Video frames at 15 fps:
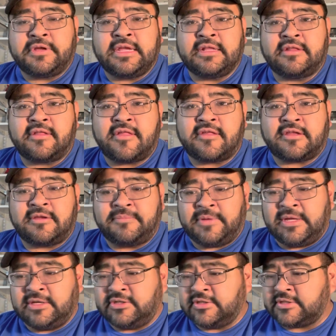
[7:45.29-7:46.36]
Again, this is going to
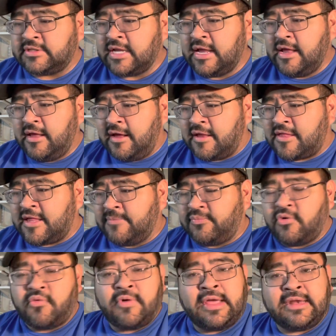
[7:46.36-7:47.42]
be just a
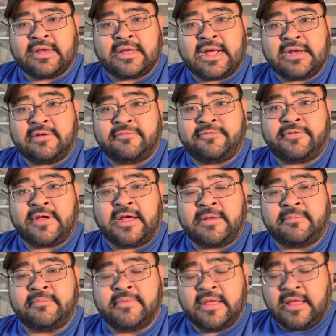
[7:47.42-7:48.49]
simple way to kind of
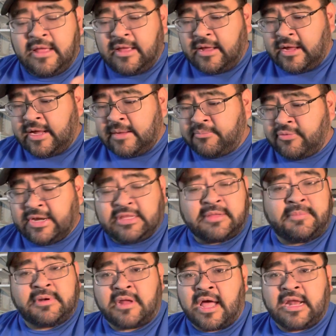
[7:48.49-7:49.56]
um, uh, break the
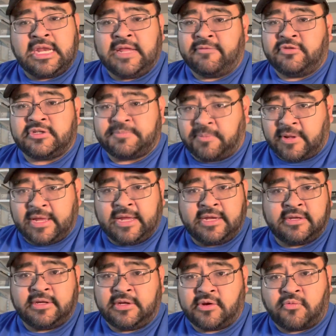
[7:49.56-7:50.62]
monotony of just
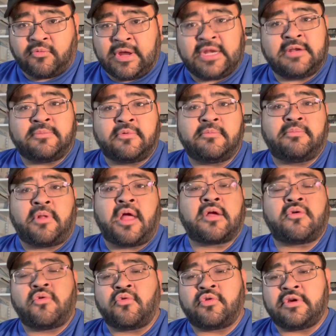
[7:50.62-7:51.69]
playing, you know, random
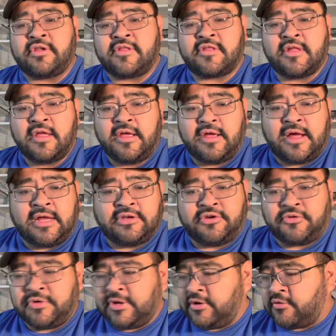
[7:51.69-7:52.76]
block chords uh,
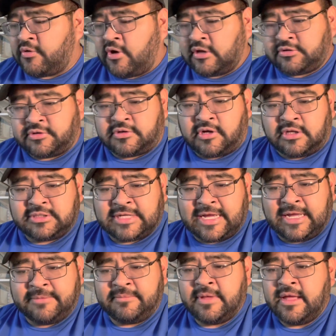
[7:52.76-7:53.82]
during your altar call
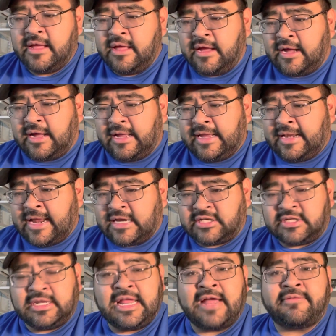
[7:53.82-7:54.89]
time, uh, and
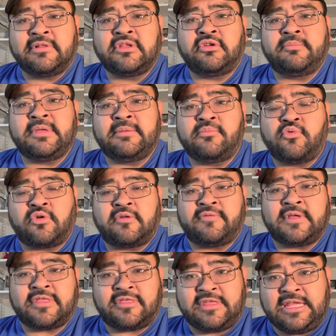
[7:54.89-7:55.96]
actually have a little bit more of
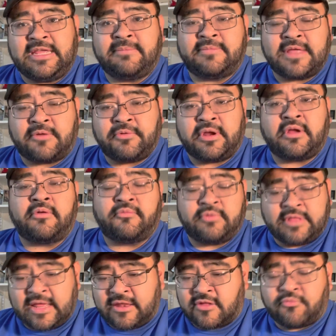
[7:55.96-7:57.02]
a theme that
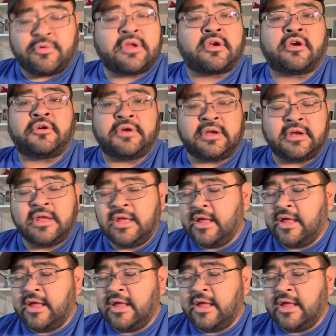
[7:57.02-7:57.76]
that is recurring,